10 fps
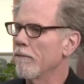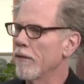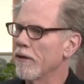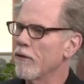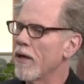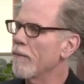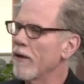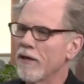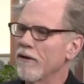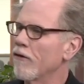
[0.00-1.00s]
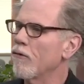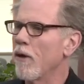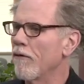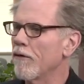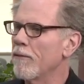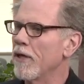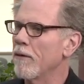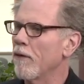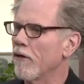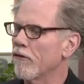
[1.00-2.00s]
You can't break it into 12
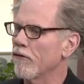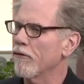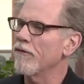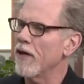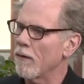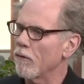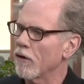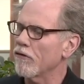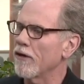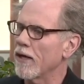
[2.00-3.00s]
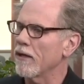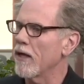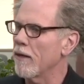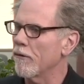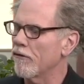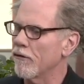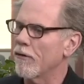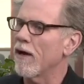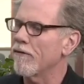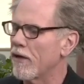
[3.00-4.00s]
competing parts because of networks and economics. It
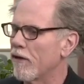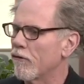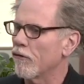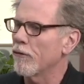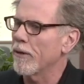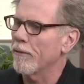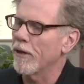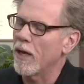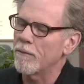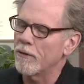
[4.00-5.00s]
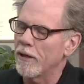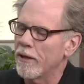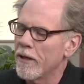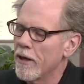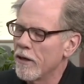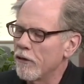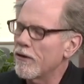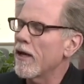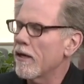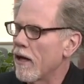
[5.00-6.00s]
gravitates towards being a monopoly. You
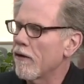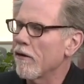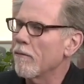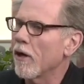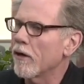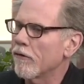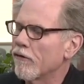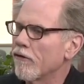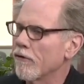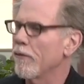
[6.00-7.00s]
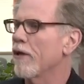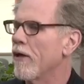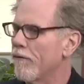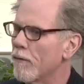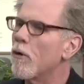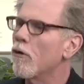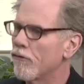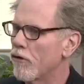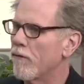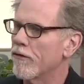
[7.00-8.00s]
take it out of the market system, like you have the
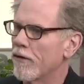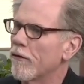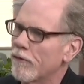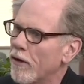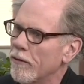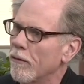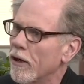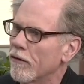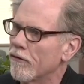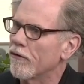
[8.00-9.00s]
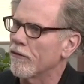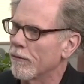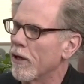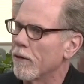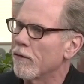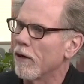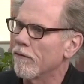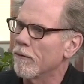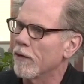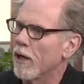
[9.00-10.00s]
post office outside the market system, not a
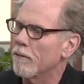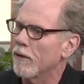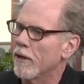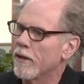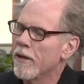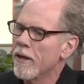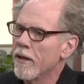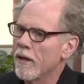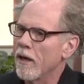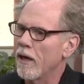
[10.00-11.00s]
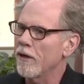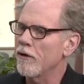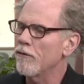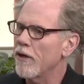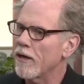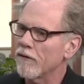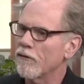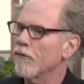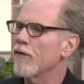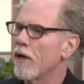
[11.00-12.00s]
private monopoly. And you take it
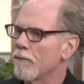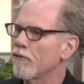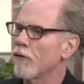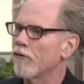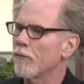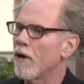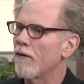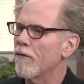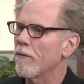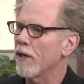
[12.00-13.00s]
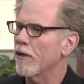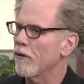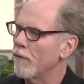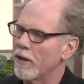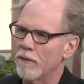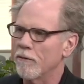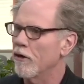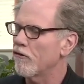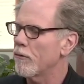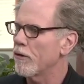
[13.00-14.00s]
so it's not a source of profit making. You make it
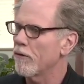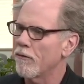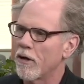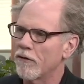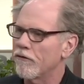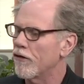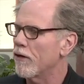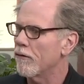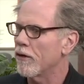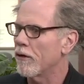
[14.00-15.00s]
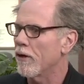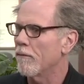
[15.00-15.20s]
municipally run, generally